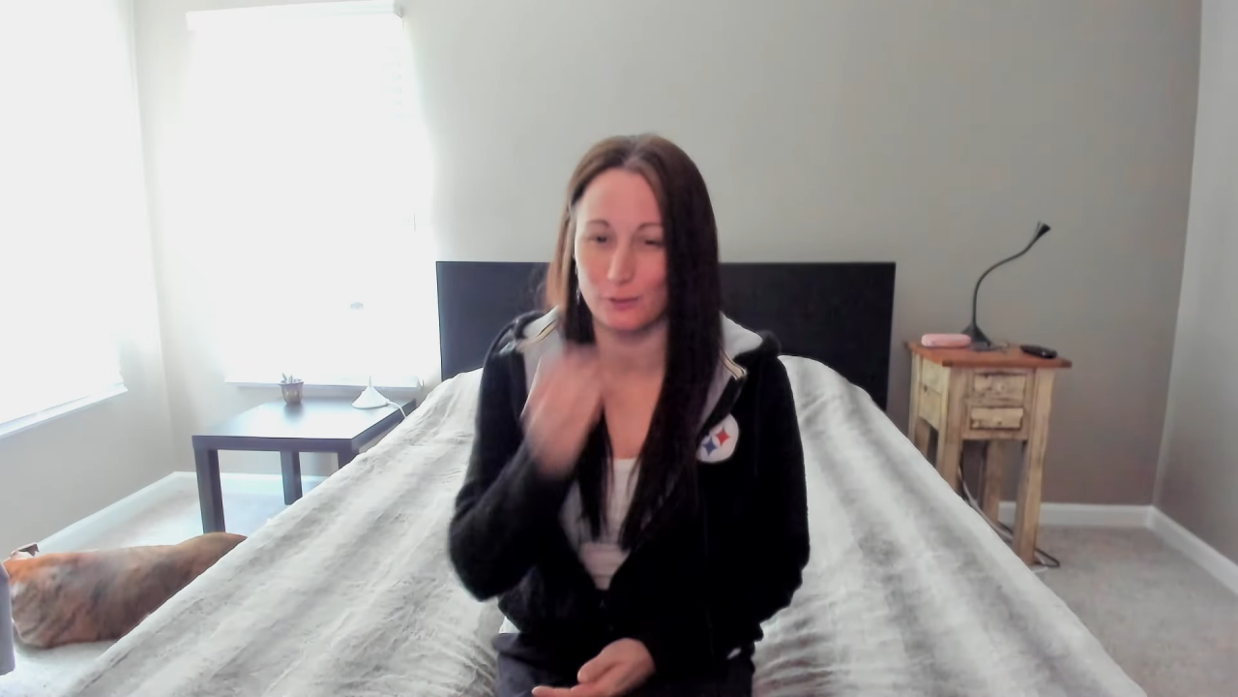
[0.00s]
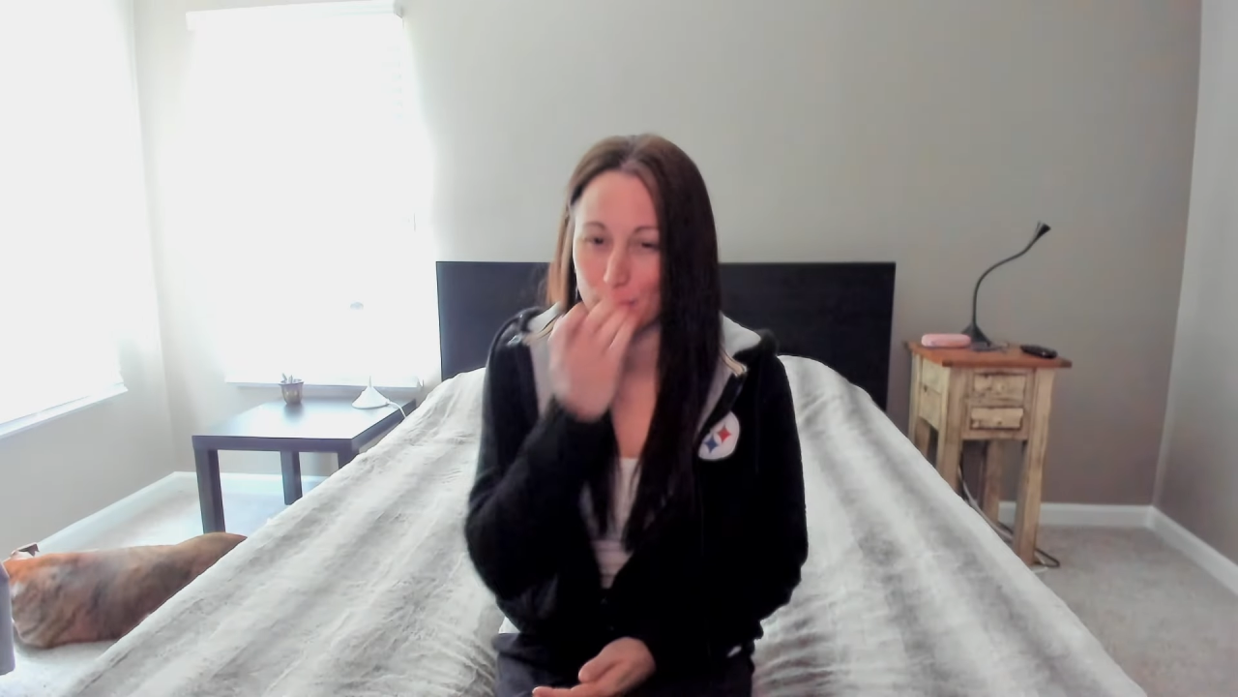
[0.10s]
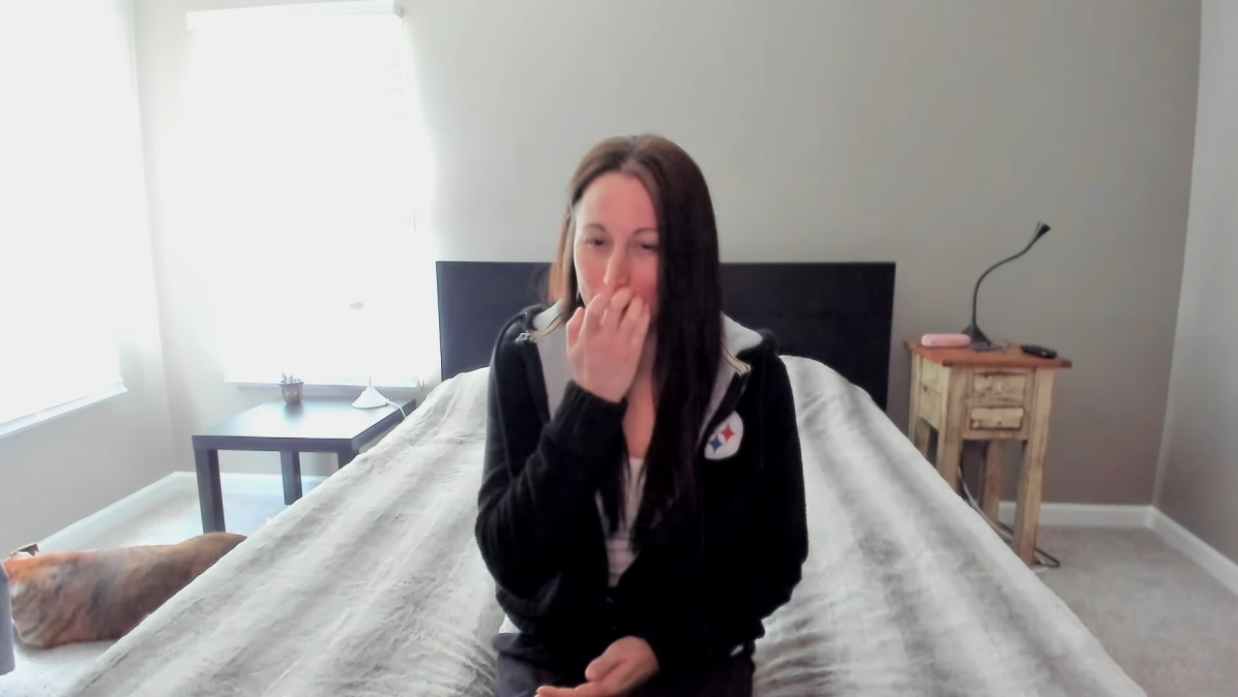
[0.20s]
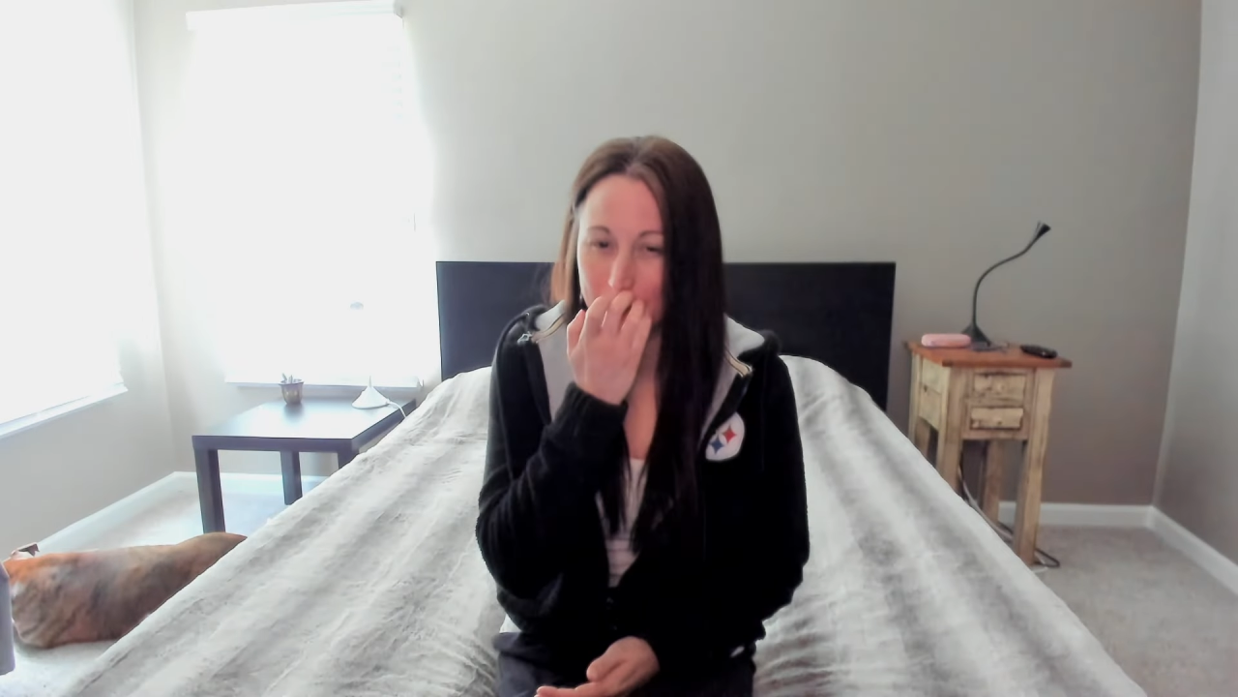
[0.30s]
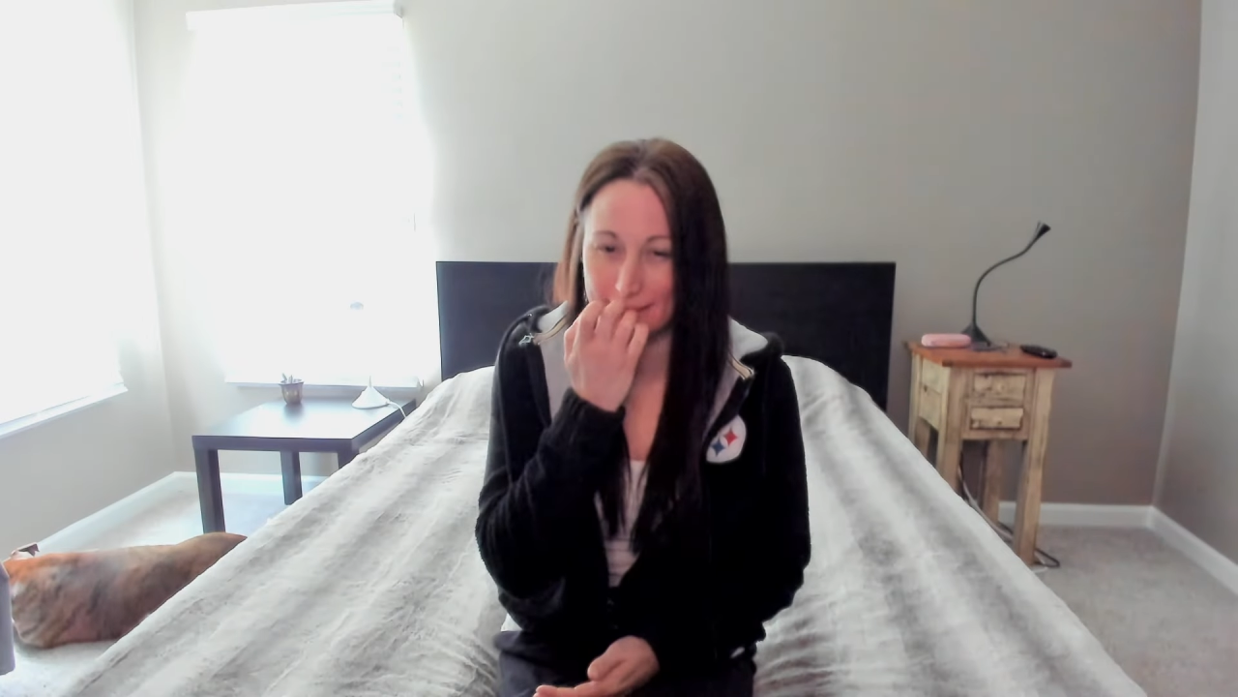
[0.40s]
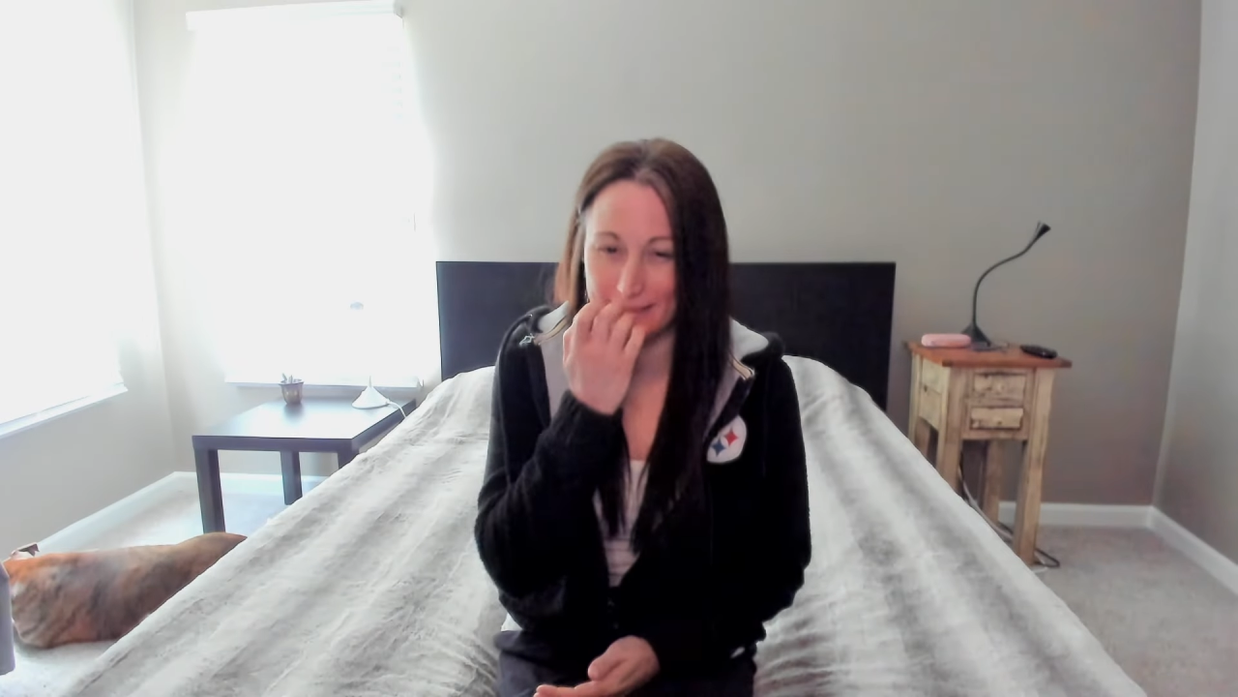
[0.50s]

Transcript: replace